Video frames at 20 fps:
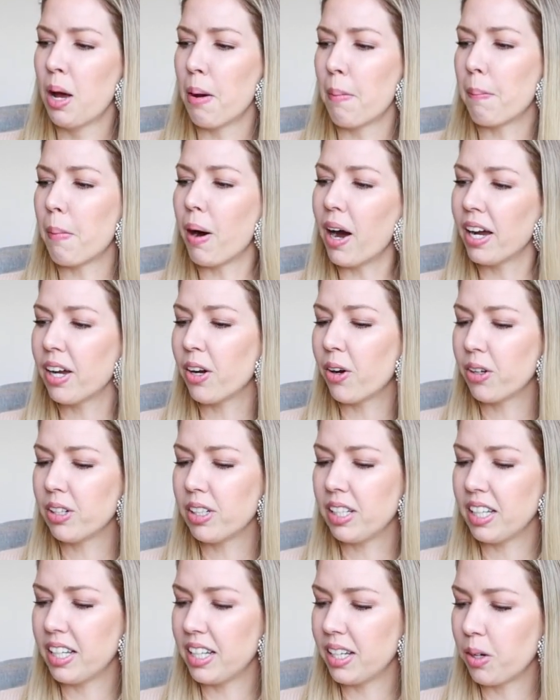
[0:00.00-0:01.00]
My
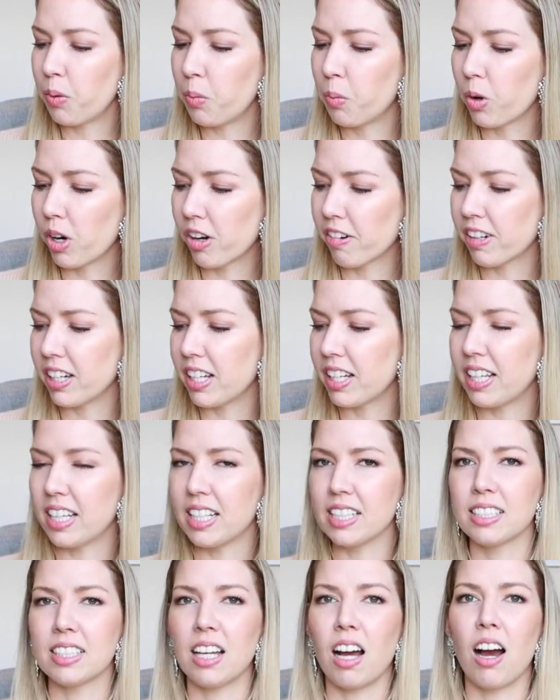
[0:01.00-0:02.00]
only worry
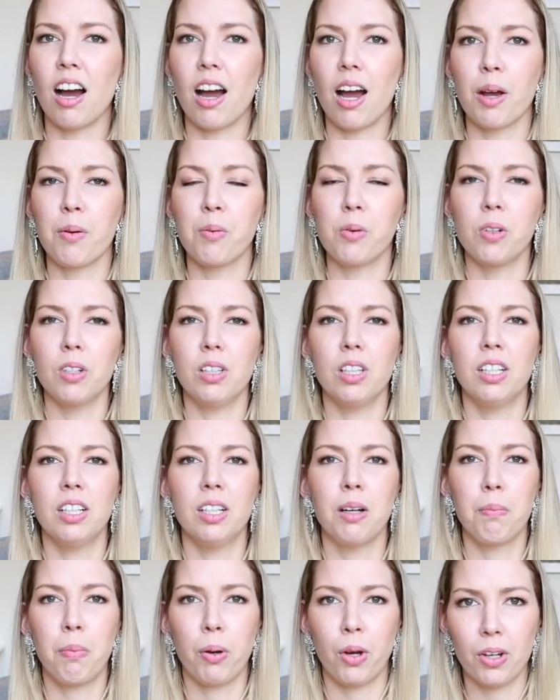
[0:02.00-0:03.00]
is I will
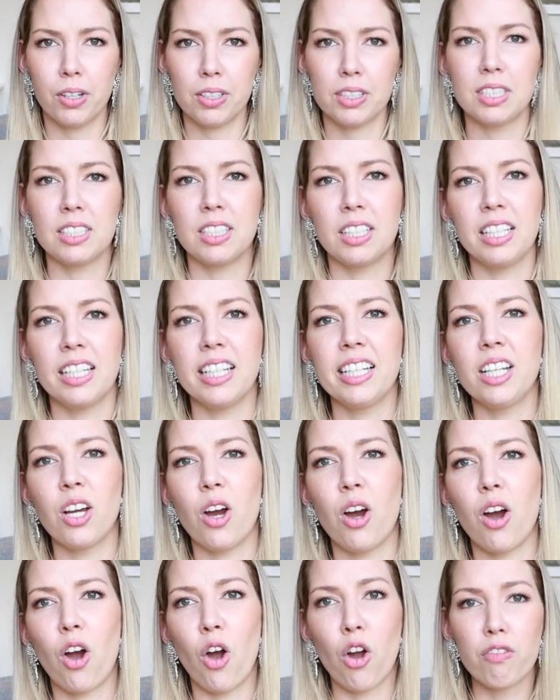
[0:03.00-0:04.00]

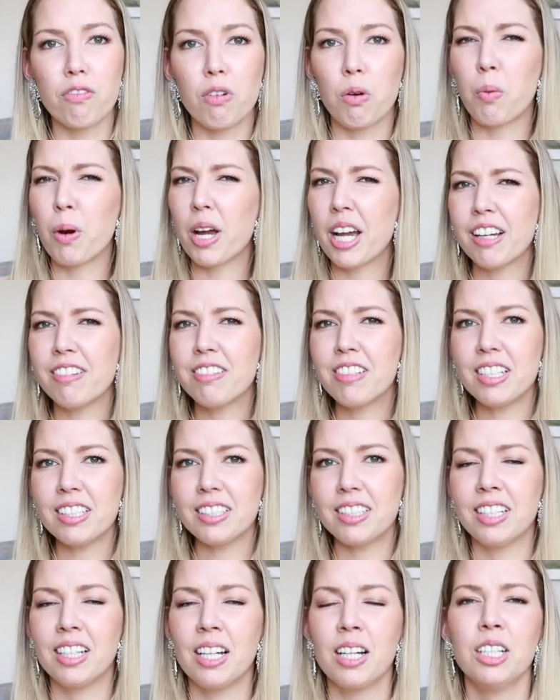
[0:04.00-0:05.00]
personally overwear
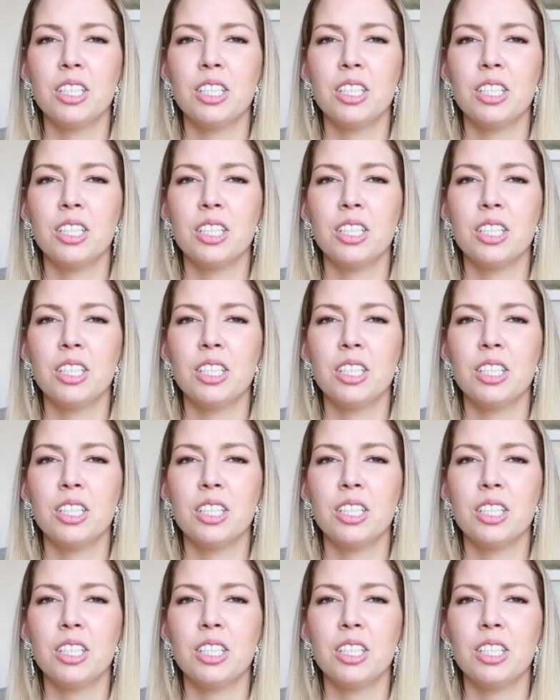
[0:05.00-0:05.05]
it,